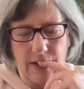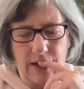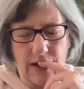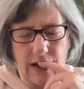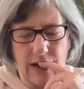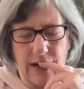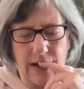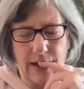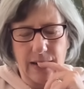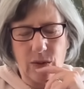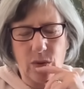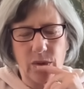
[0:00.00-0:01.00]
Uh,
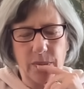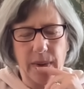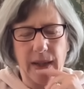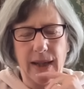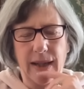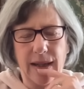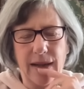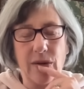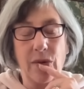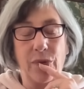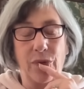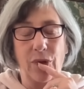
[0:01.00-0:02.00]
it could be in the
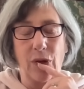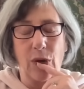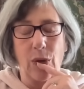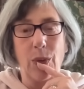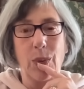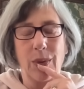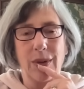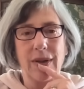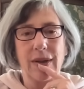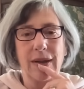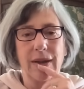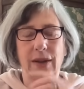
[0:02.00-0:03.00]
flow
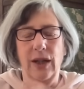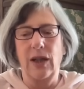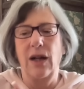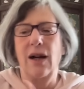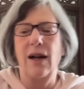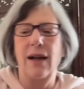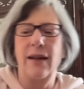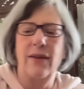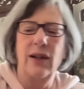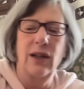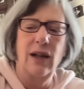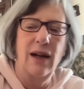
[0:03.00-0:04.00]
the light
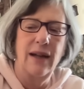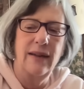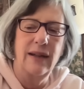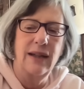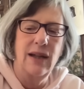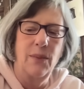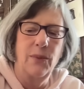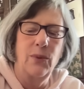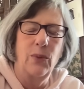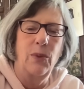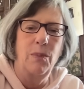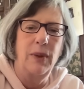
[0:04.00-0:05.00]
the light that comes
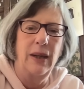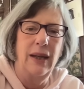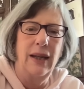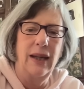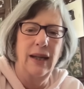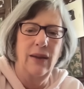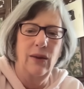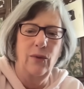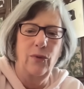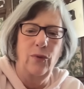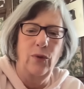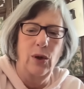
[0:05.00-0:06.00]
with being in the
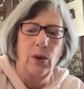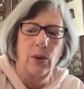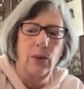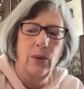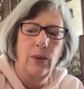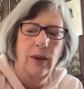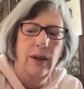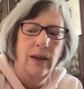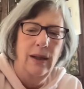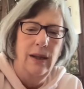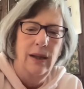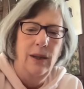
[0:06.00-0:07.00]
flow
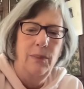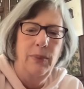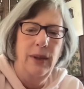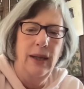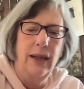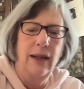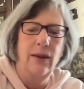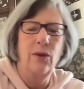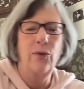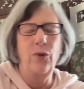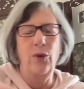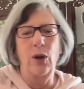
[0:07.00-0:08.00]
being in the
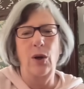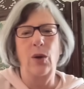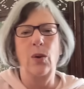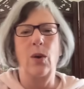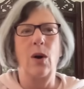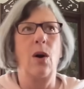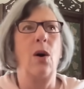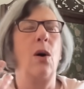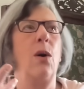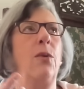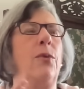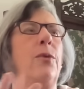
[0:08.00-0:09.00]
flow
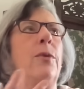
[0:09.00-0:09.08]
of